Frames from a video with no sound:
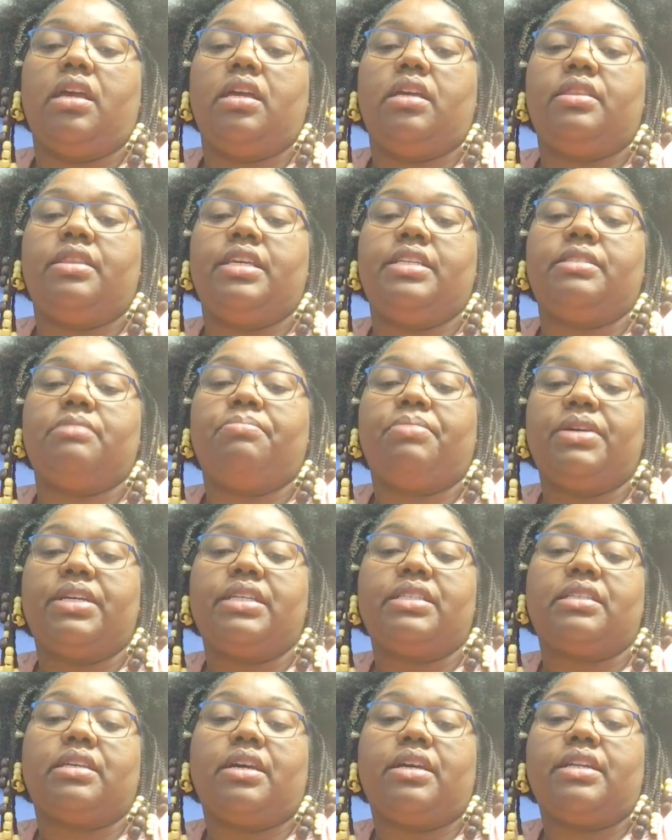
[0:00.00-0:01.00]
this book
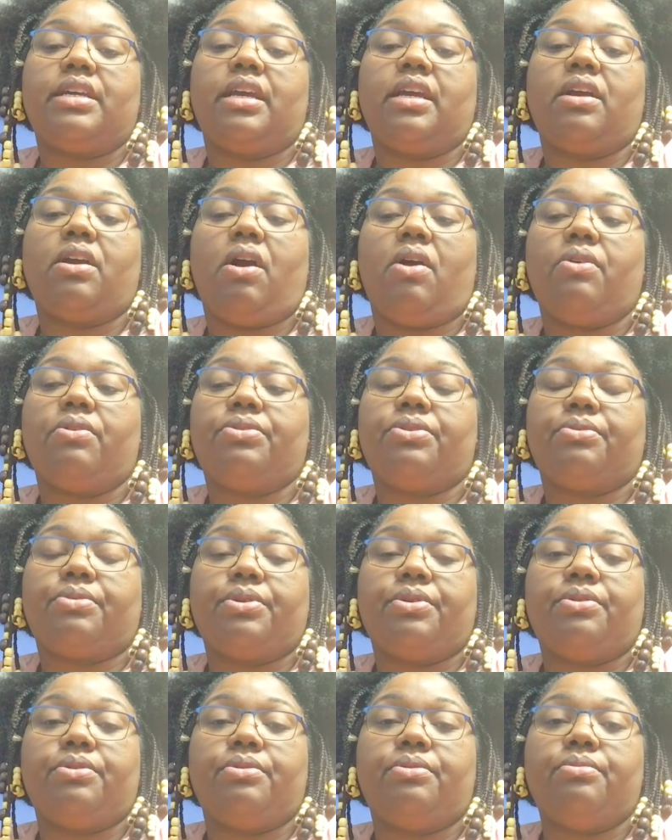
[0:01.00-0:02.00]
is going to go
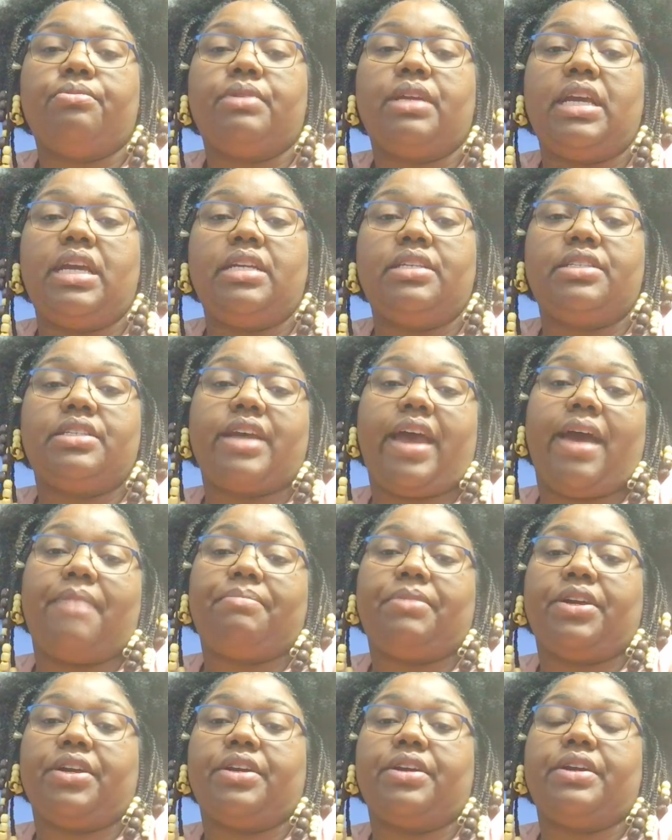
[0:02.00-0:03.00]
through each
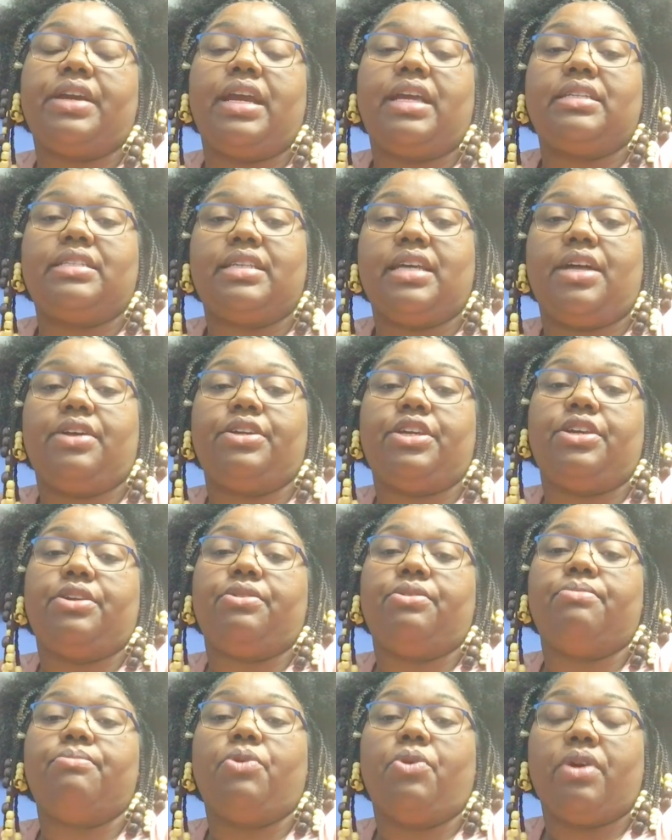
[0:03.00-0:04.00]
chapter and tell
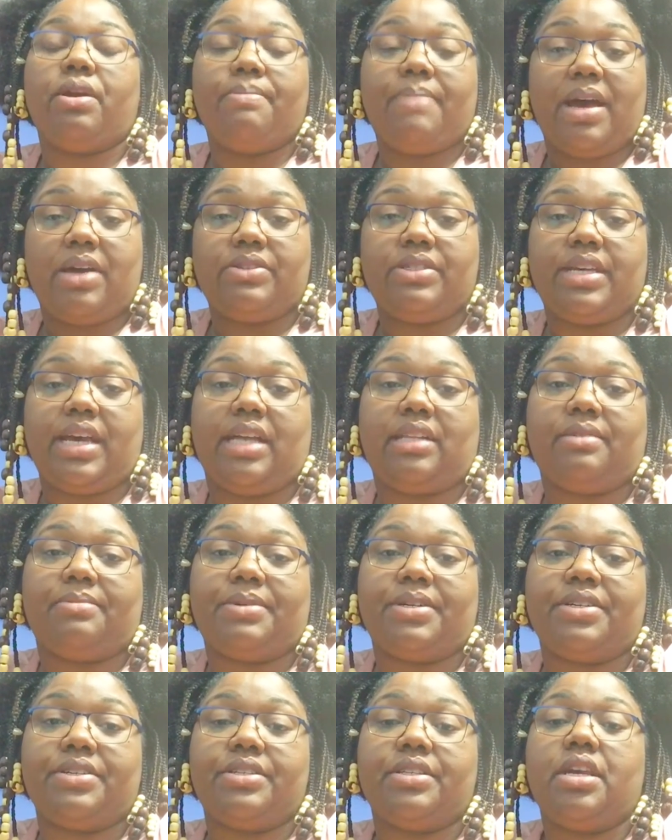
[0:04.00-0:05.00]
you more about
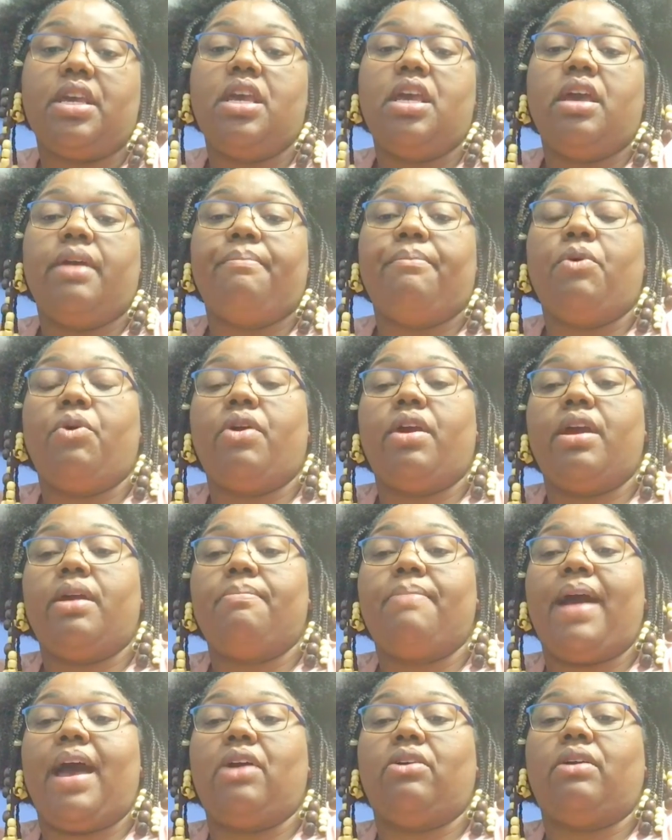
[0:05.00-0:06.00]
telomeres, more
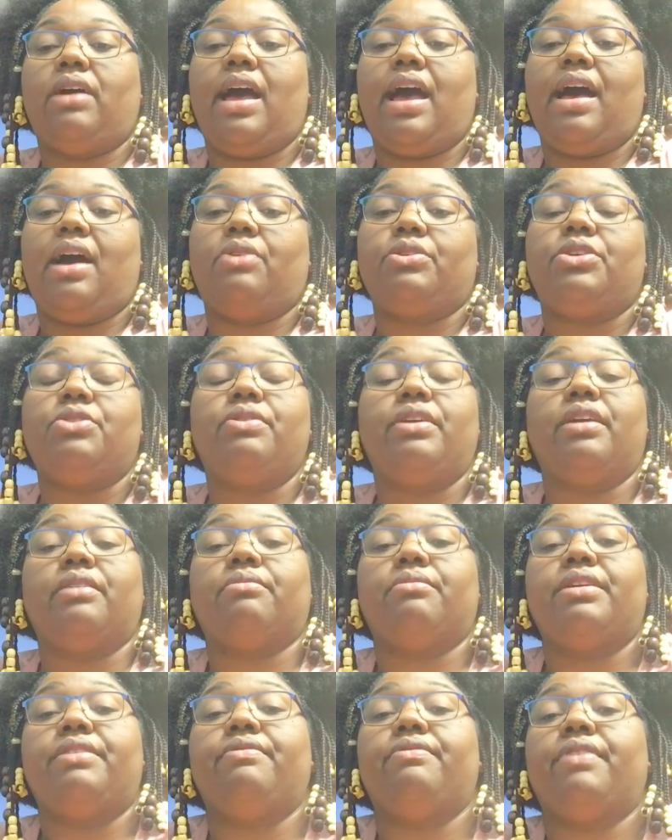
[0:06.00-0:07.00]
about how you can
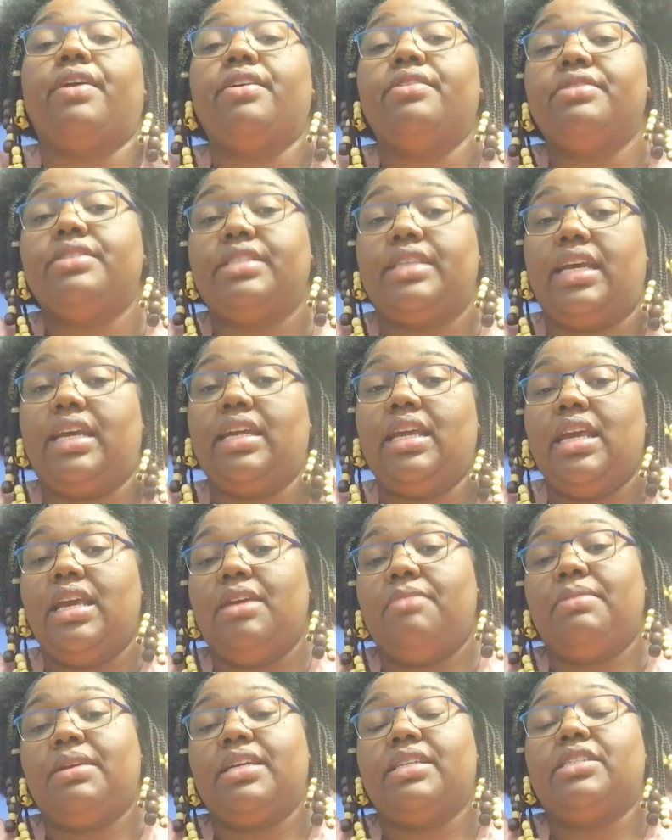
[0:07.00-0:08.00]
reverse it.
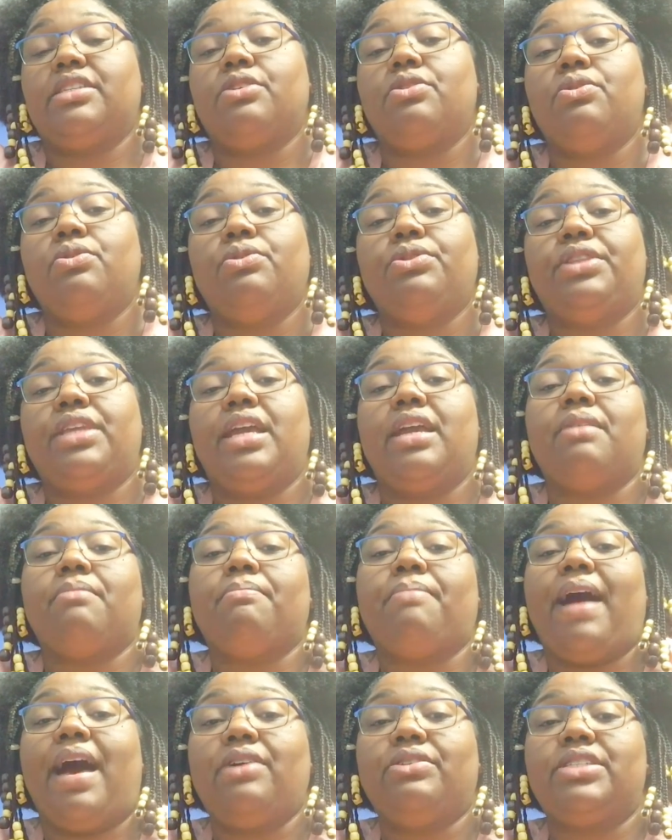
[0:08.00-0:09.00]
Because the cool thing
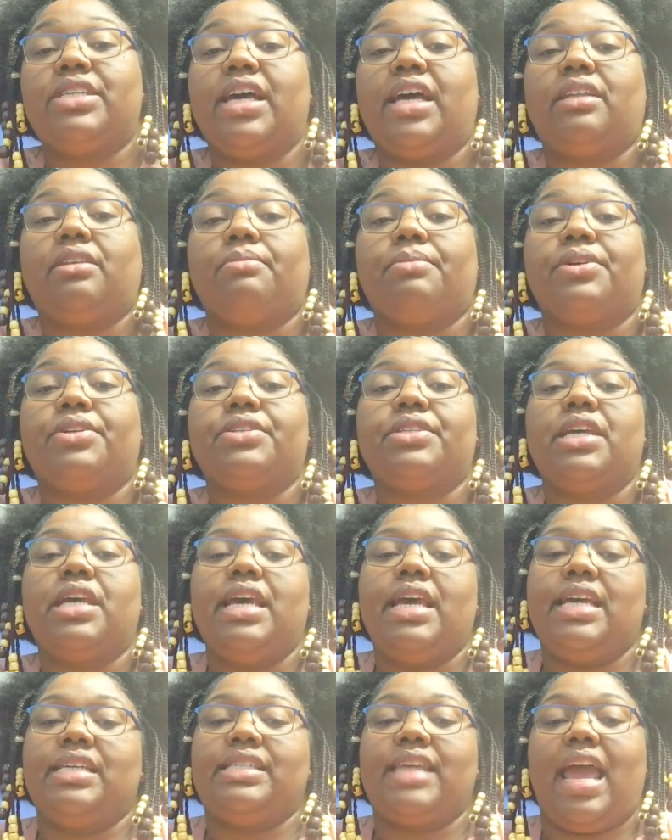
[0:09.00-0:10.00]
about telomeres
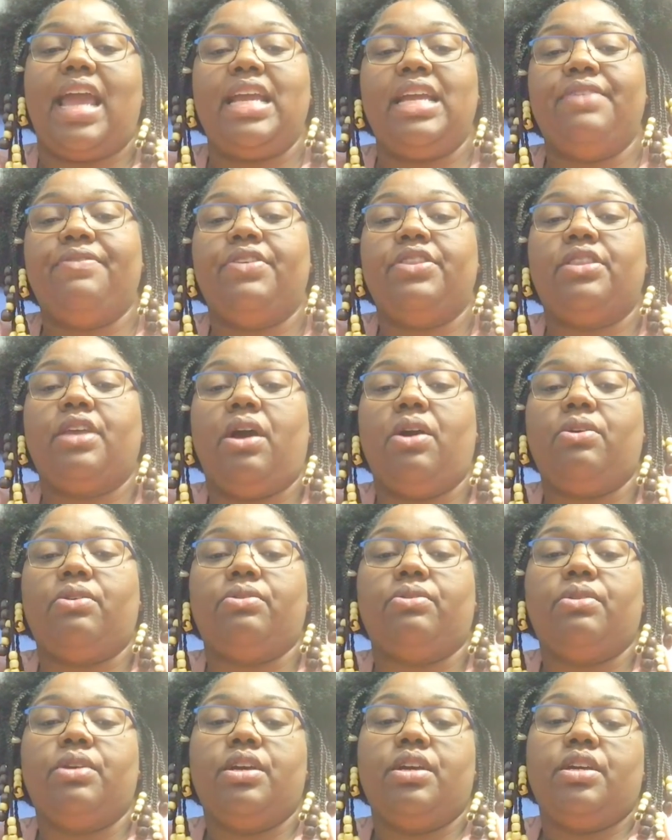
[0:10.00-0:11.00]
is that even
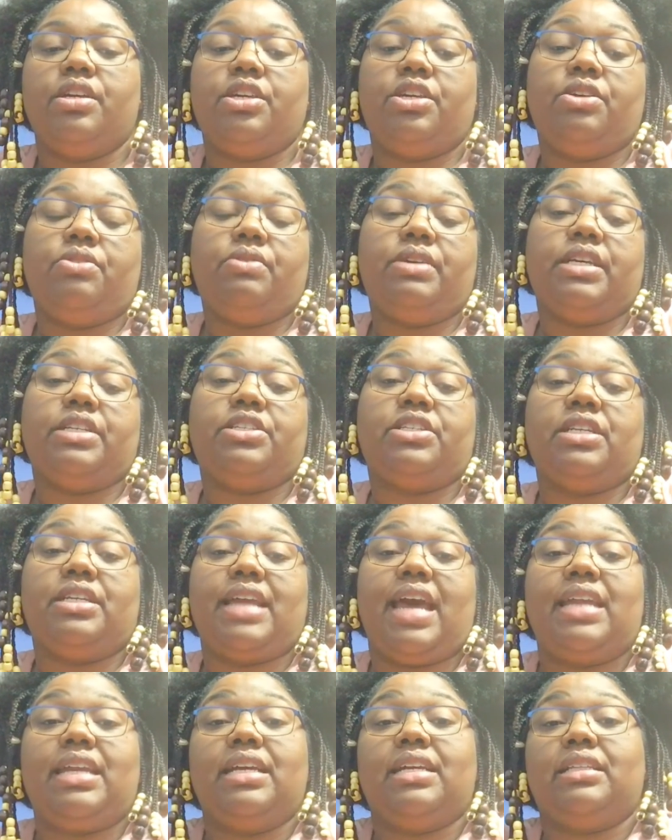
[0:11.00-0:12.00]
though You could
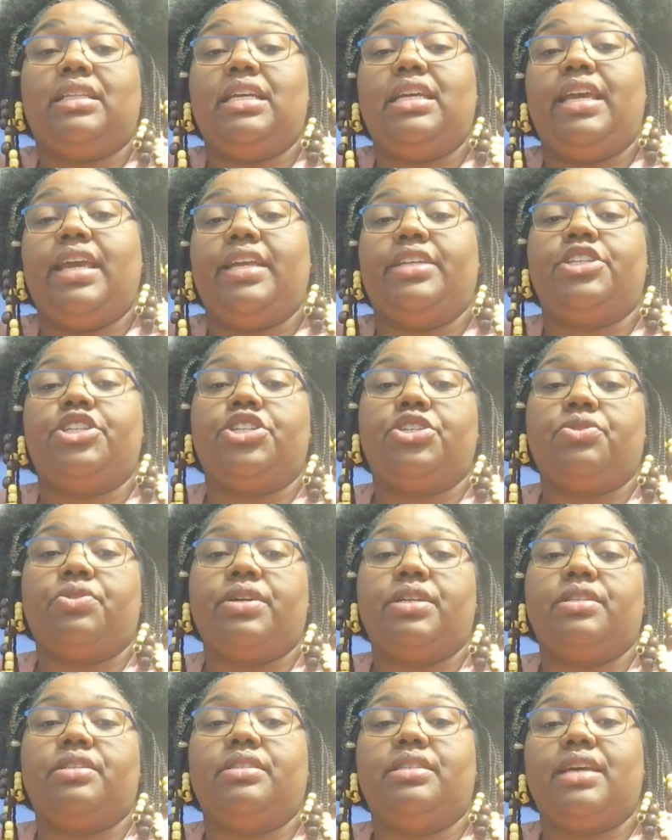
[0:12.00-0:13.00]
genetically get
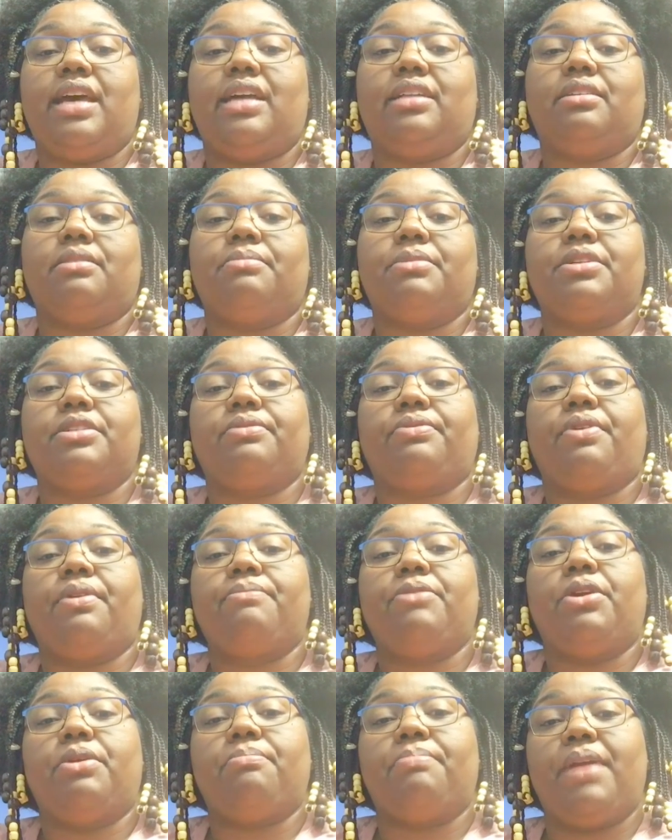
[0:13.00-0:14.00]
shortened telomeres from
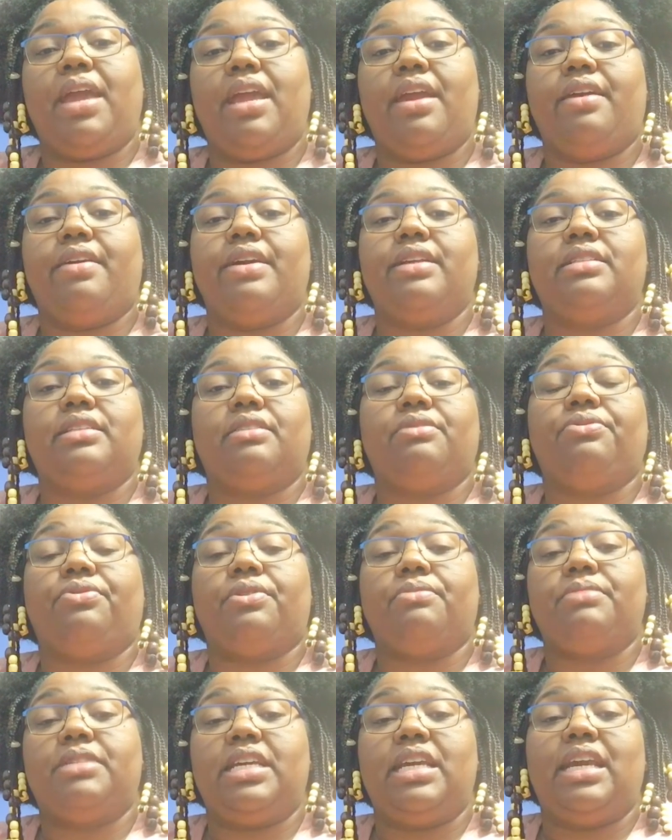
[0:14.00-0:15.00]
your parents and
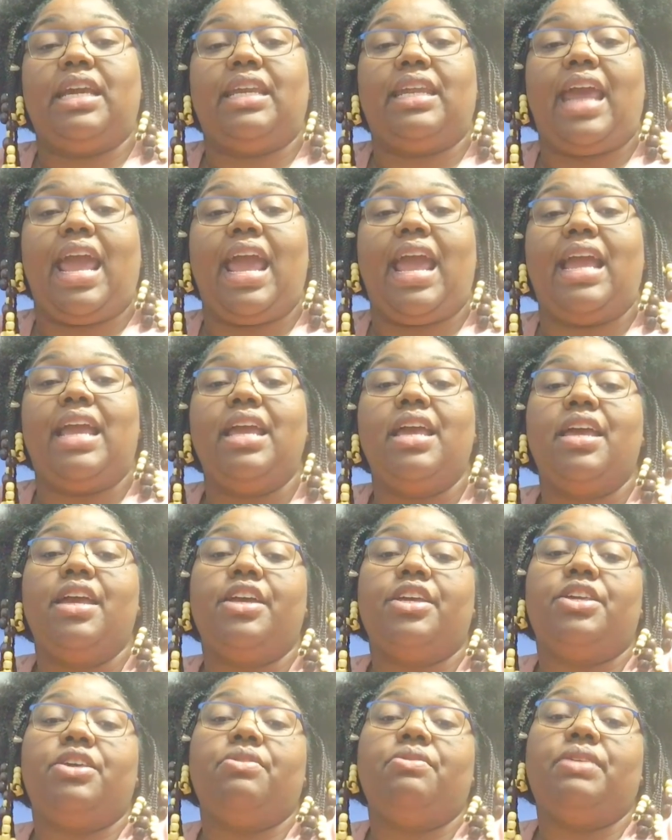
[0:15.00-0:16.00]
from DNA.
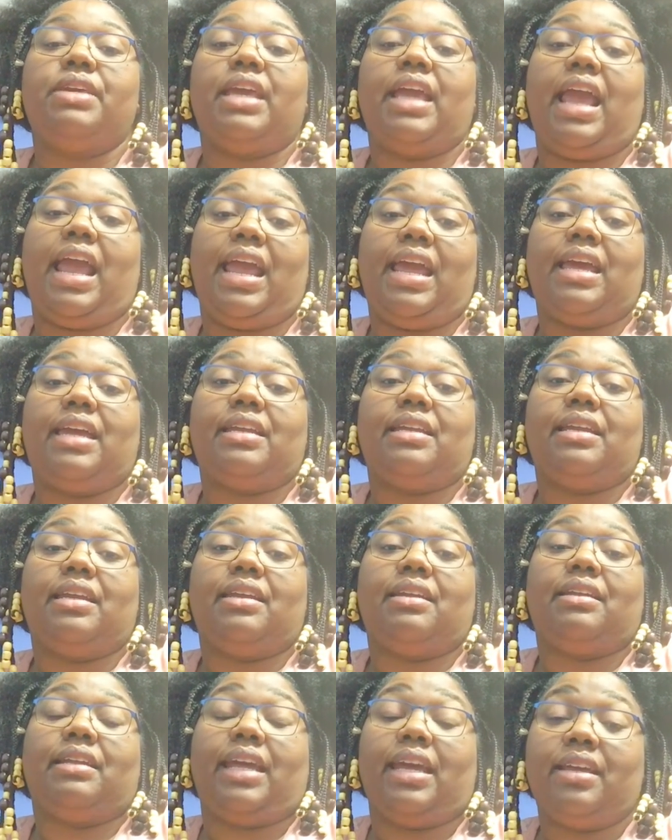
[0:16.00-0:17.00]
You can
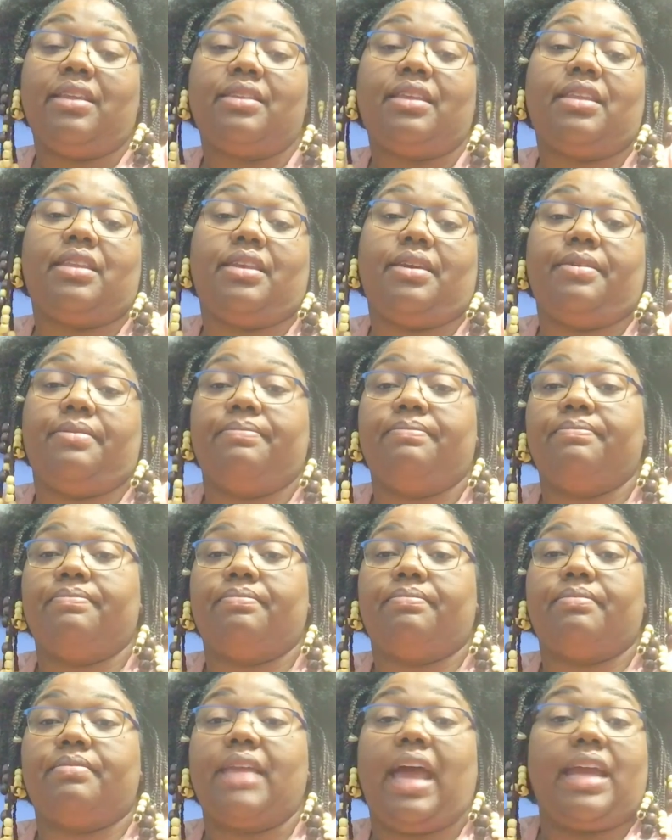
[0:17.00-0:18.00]
lengthen them.
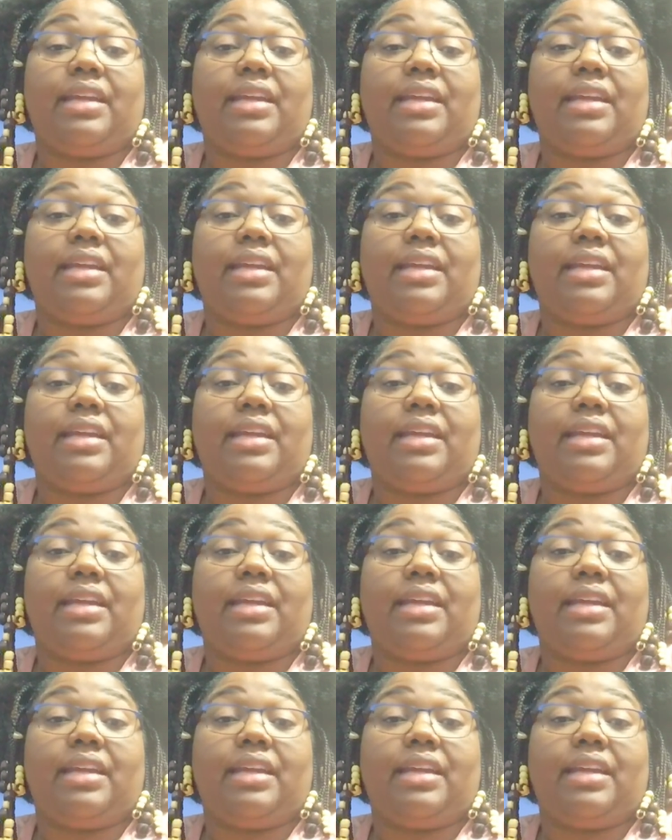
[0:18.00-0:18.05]
Like